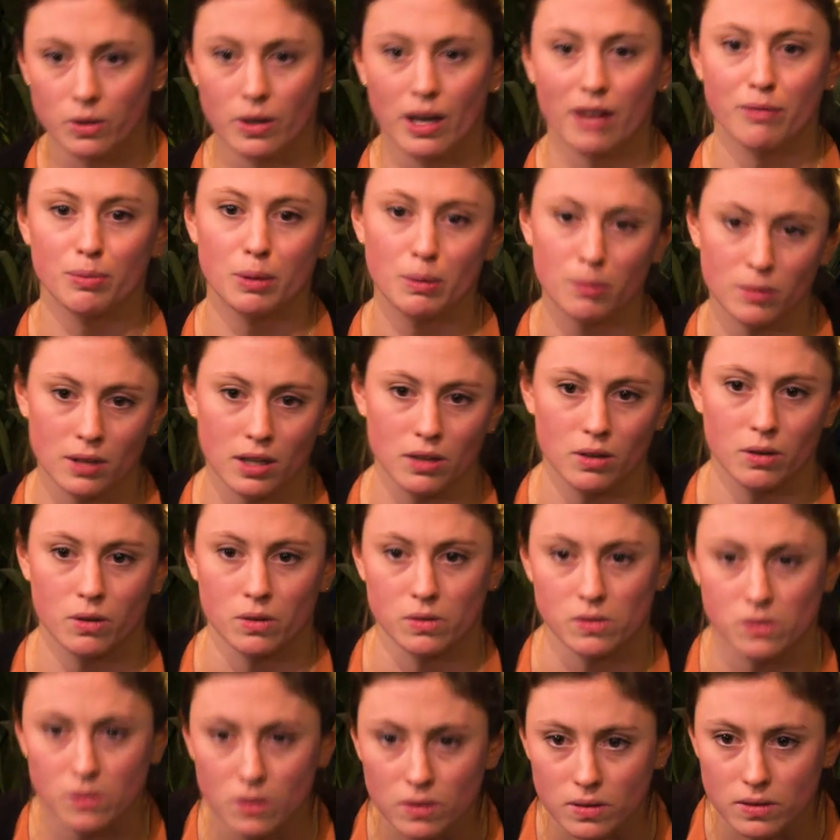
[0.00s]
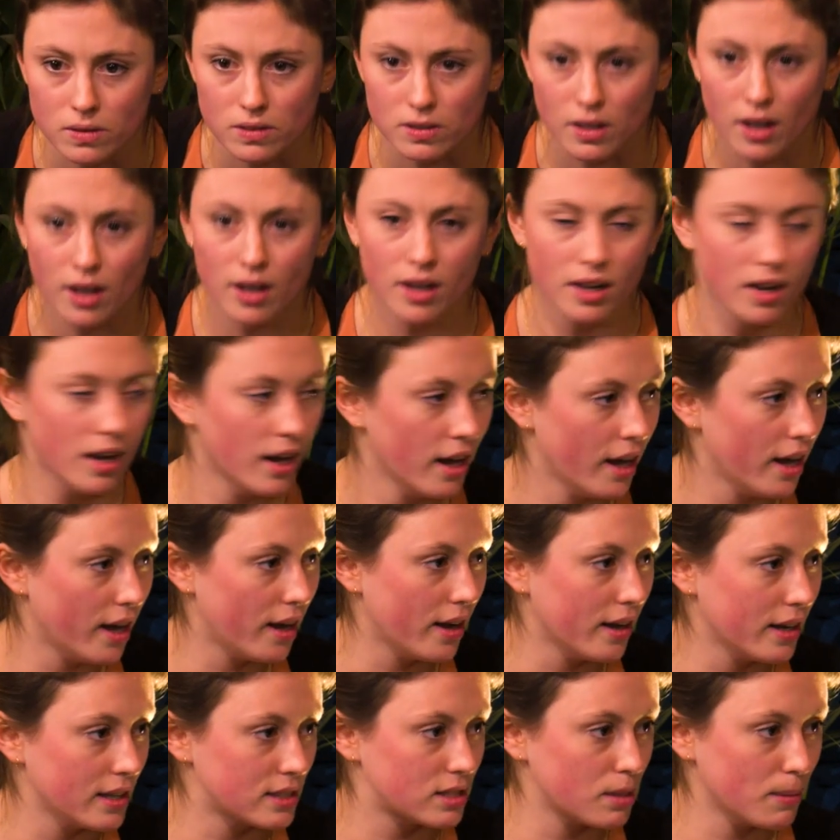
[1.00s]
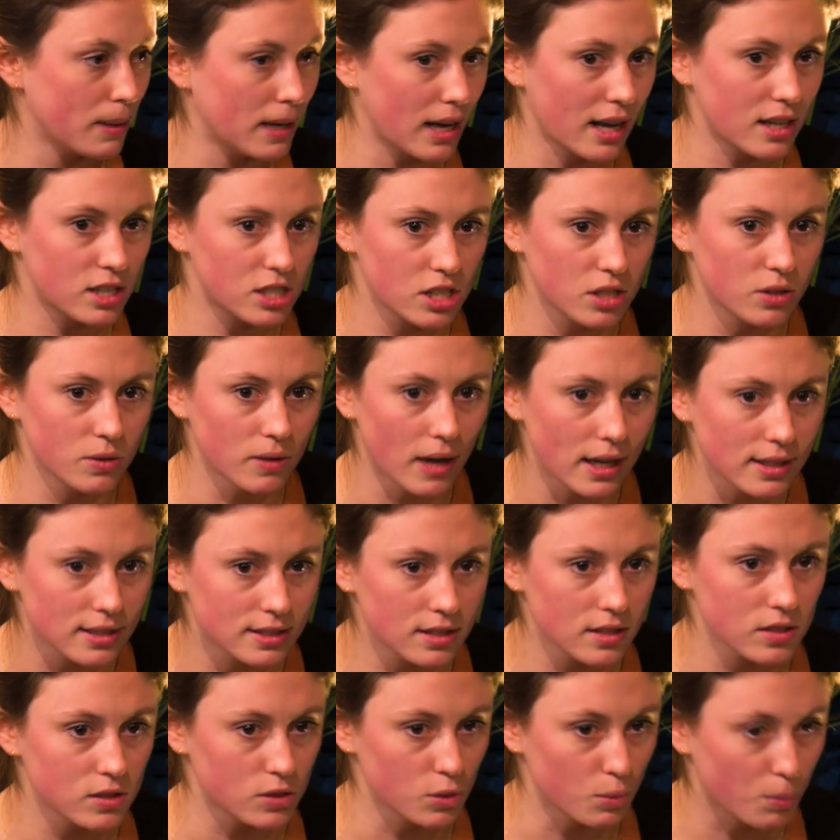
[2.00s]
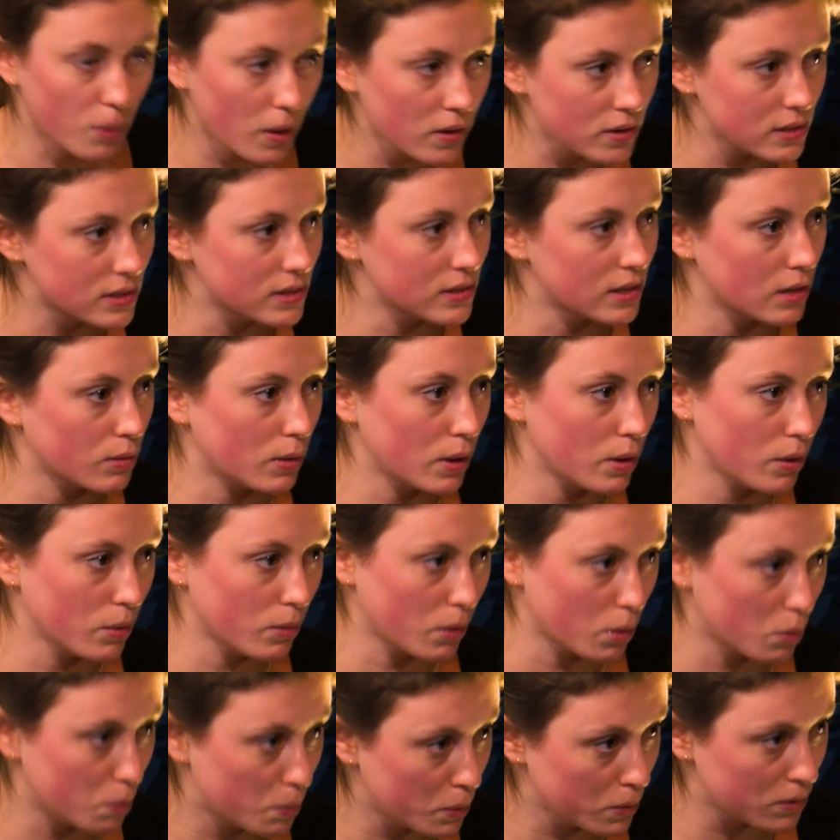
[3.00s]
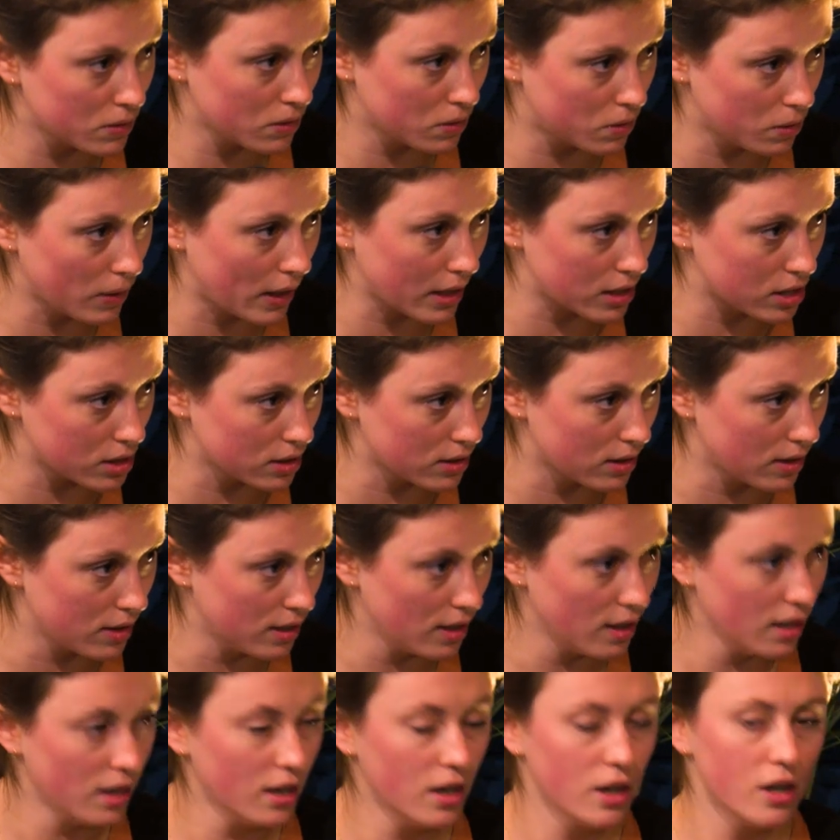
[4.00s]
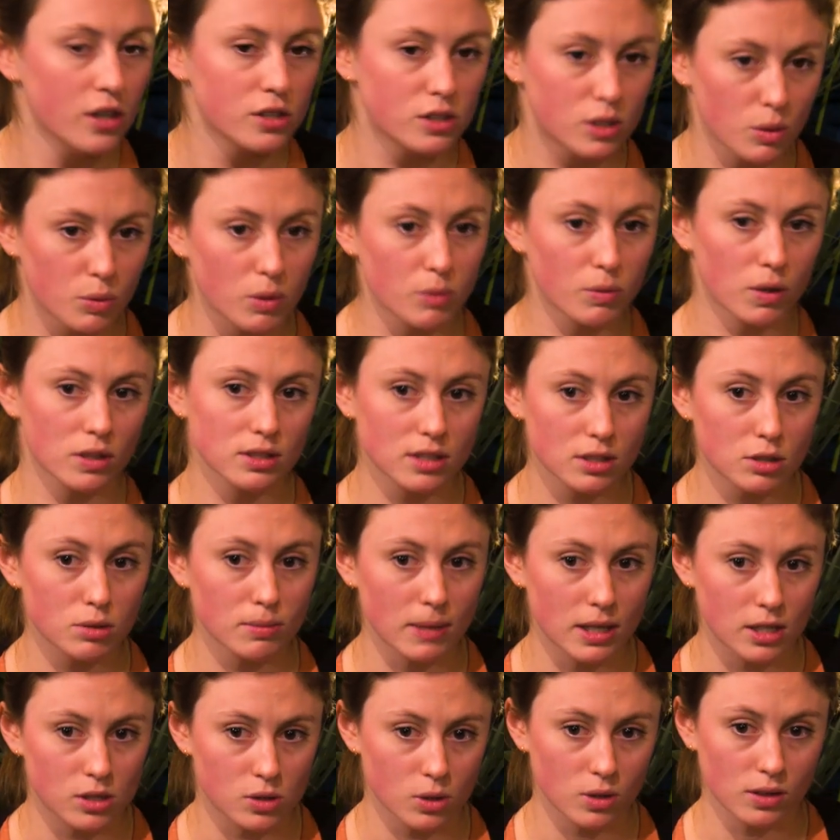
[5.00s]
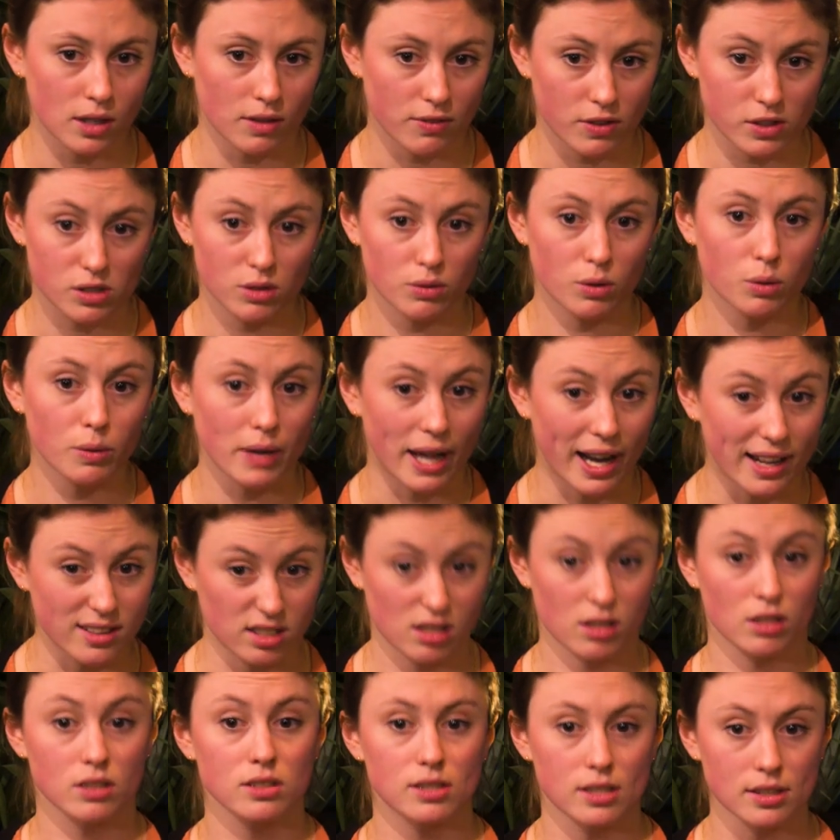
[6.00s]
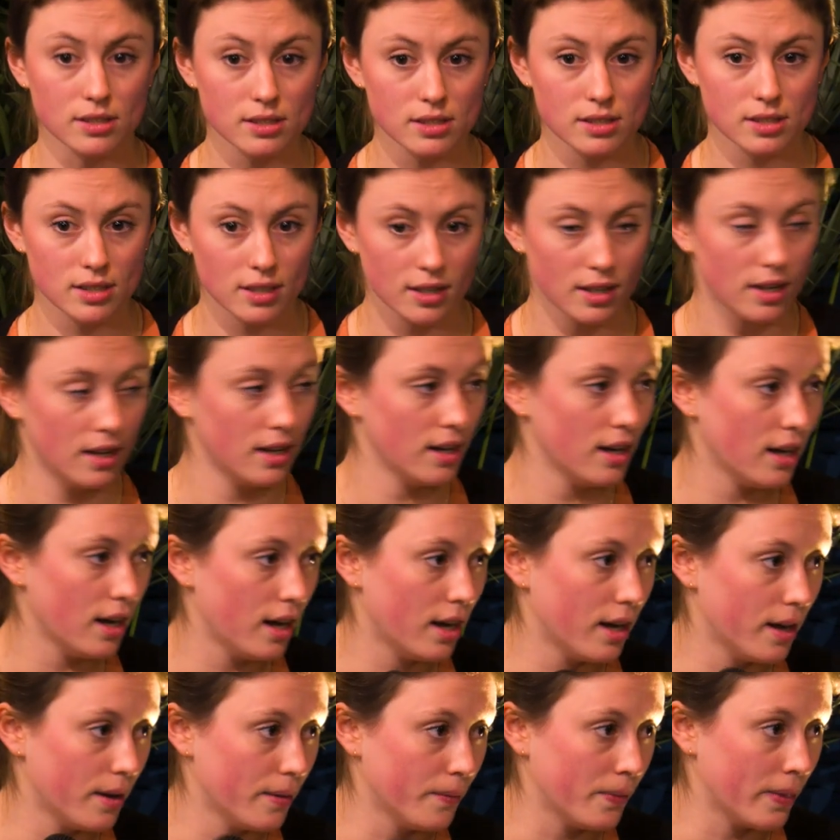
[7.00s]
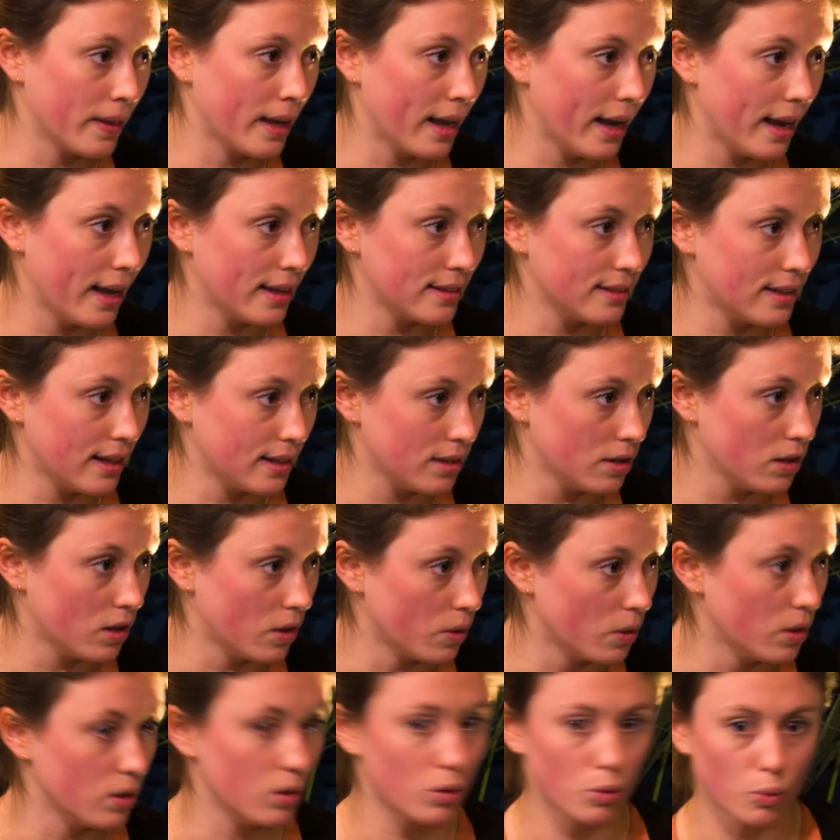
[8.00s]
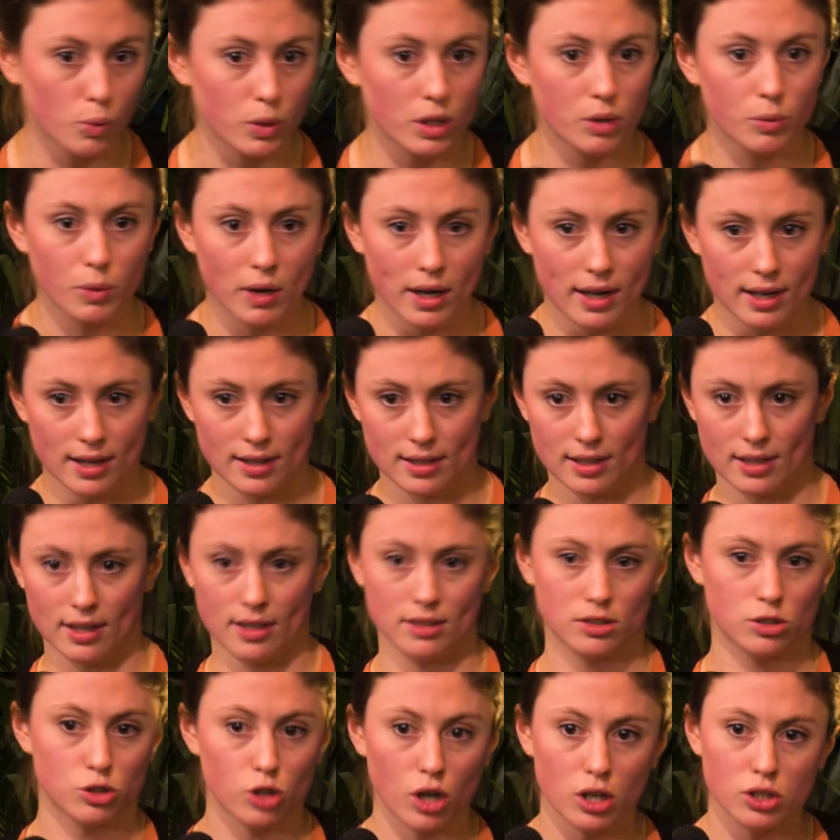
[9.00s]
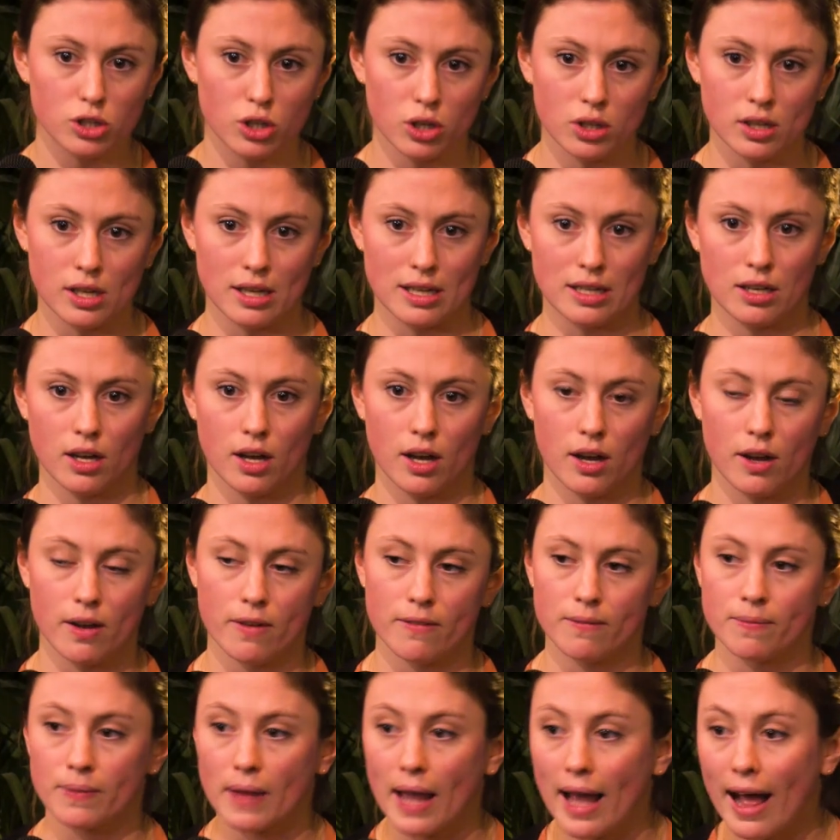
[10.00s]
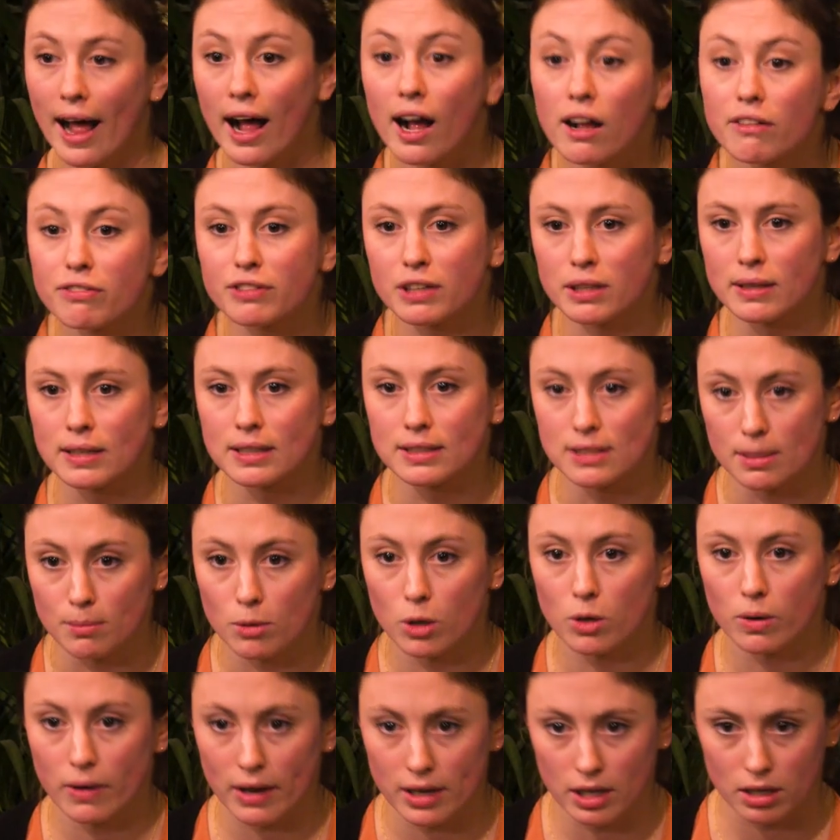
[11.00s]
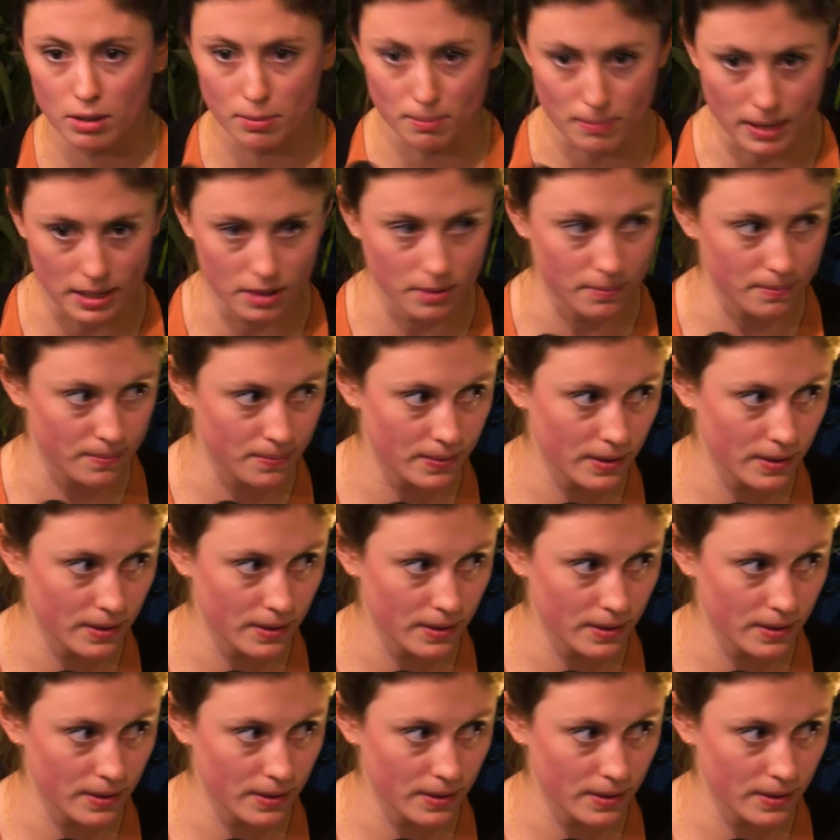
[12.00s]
You have people that you consult. Uh, it's about actually your ideas, your policies, and what you want to put into action. So we wanted to make sure that, first of all, we had content, um, and that, you know, we were structured in a healthy, democratic manner.